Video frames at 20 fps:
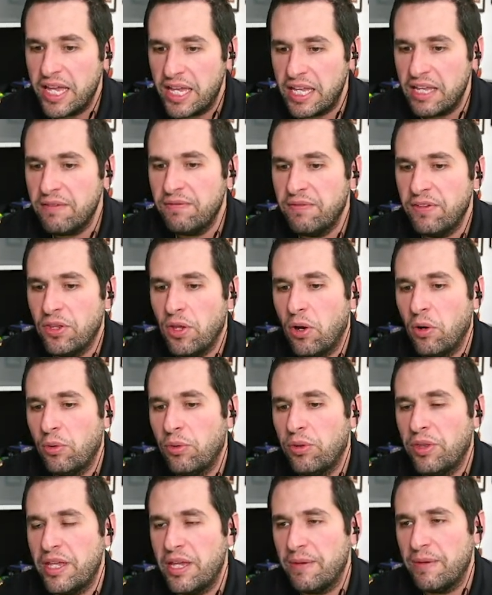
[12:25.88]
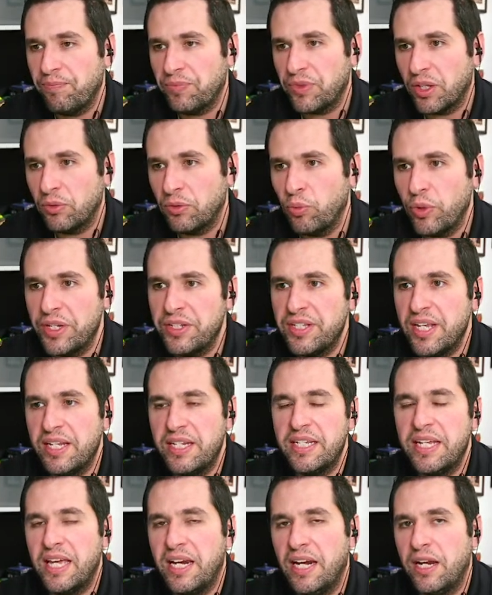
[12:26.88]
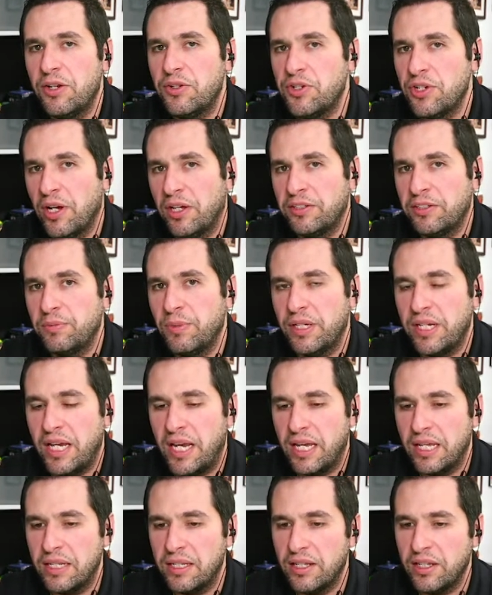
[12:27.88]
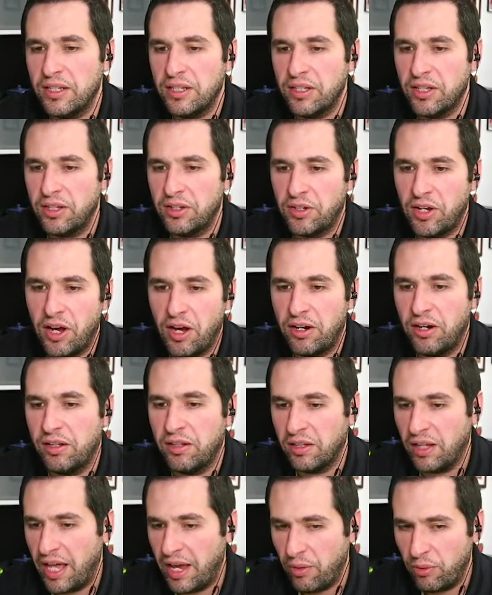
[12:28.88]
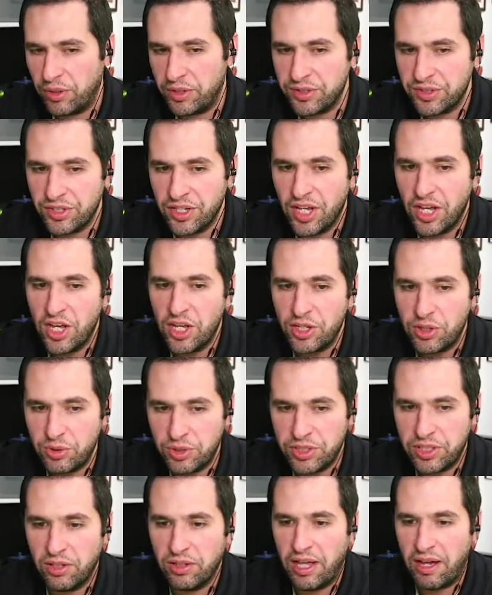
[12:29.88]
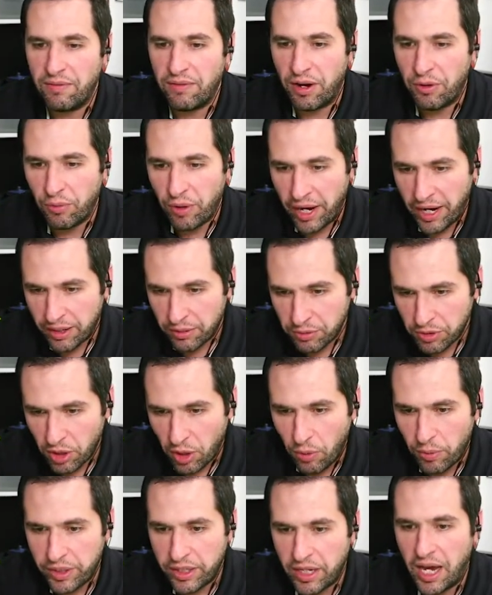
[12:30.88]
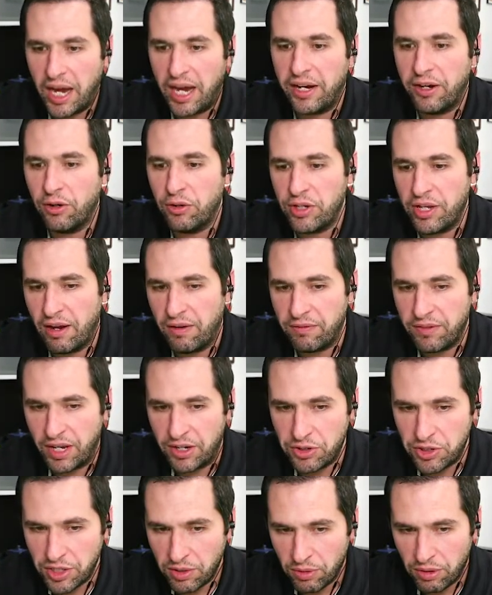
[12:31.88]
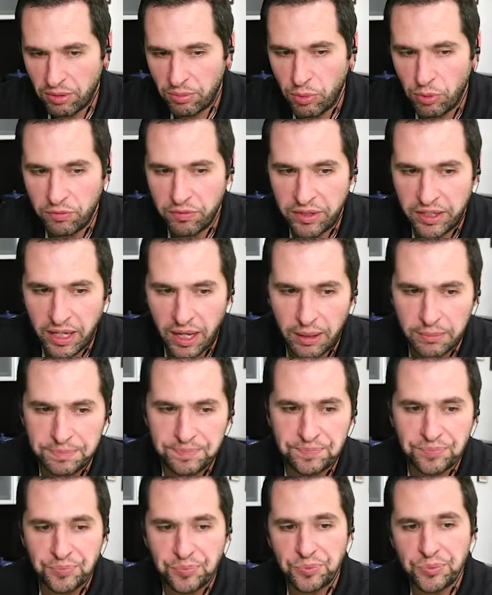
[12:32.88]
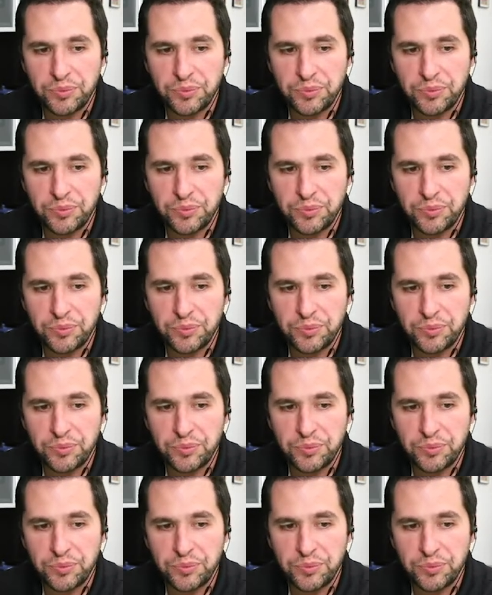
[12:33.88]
even though the we didn't get an adjustment in the cut allowance, you still have Iraq going higher, you have Nigeria moving up,